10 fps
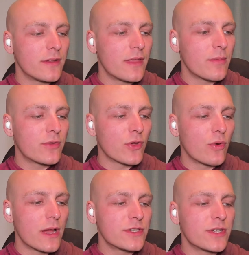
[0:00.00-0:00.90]
them to
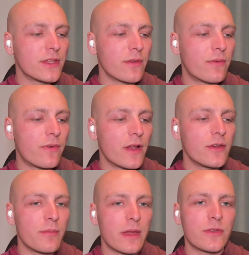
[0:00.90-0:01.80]
question the
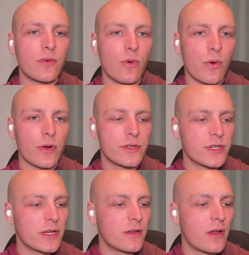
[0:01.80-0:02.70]
fundamental
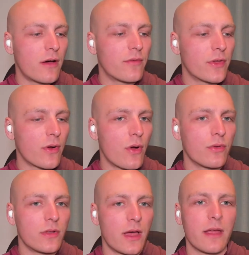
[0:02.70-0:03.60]
origin of their
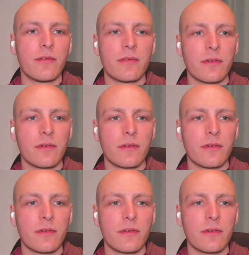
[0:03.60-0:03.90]
own life.